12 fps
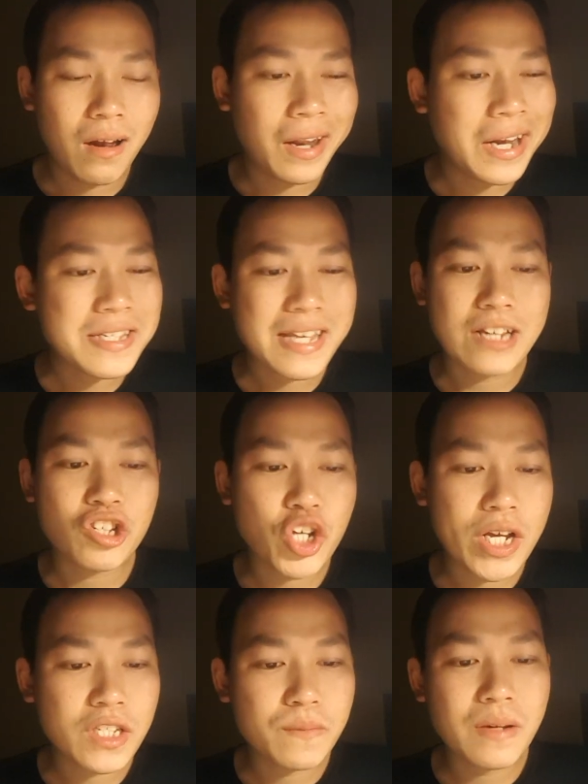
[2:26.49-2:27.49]
Ladies and
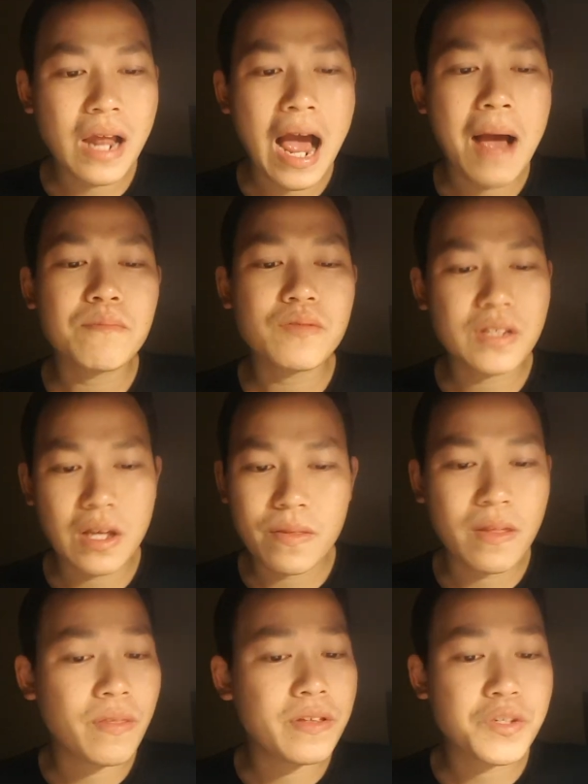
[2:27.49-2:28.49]
gentlemen, I'm
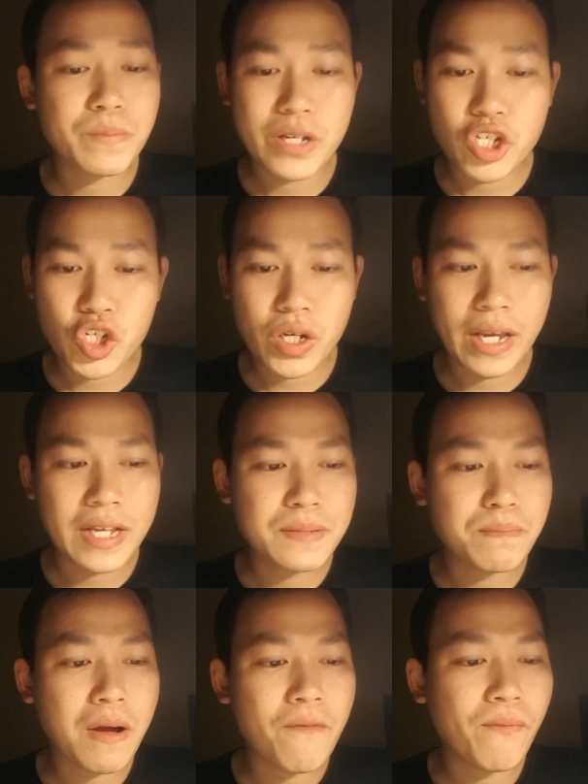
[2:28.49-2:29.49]
sad that this speech
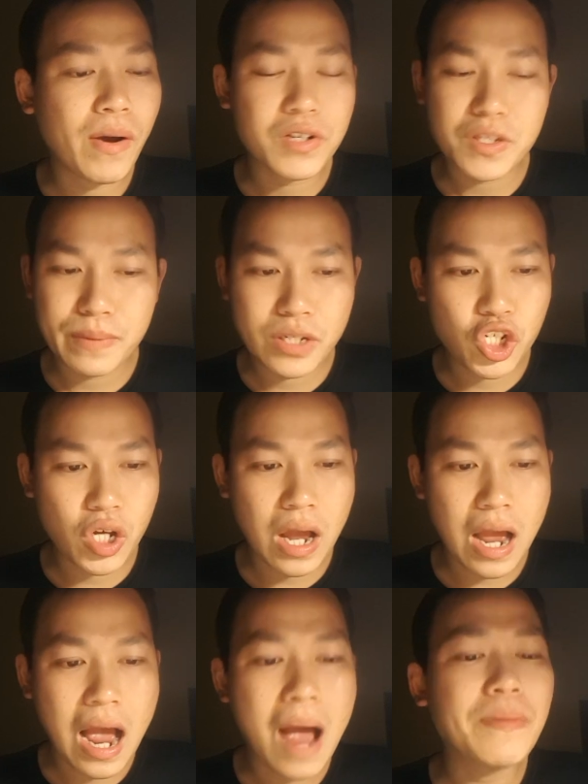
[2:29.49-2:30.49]
is my farewell speech.
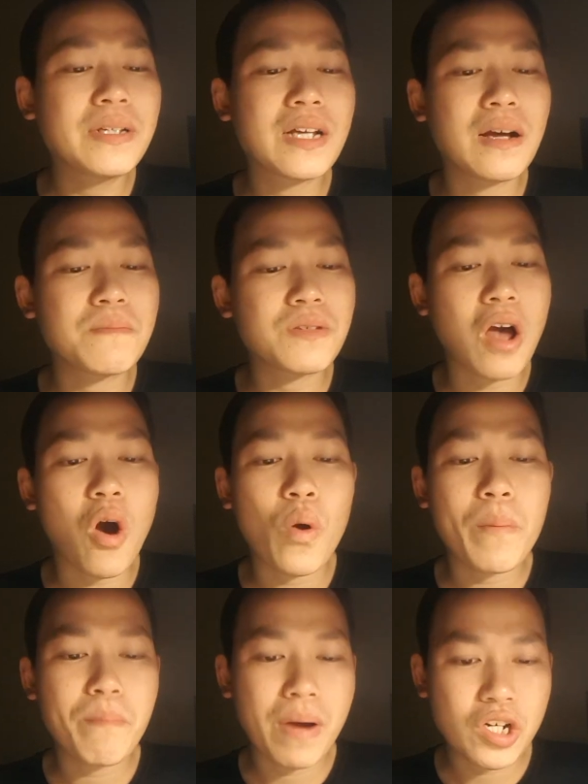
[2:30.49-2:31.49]
Happy times
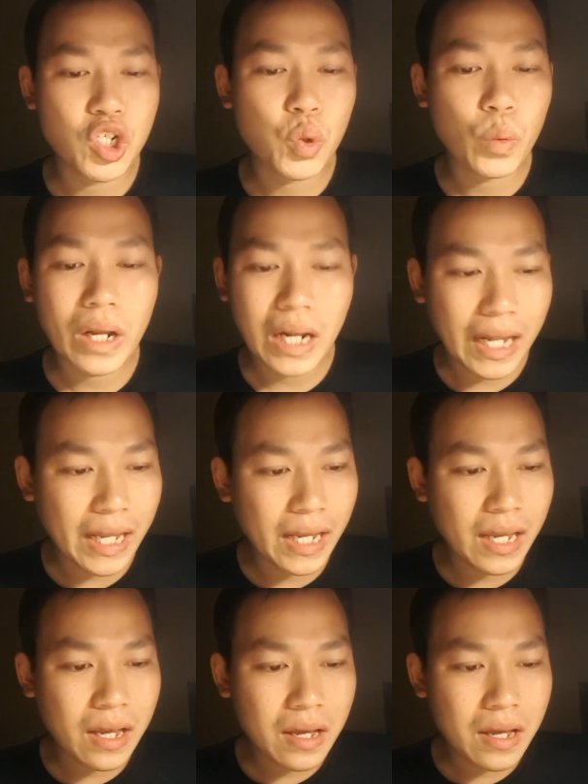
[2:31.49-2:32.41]
always pass too quickly.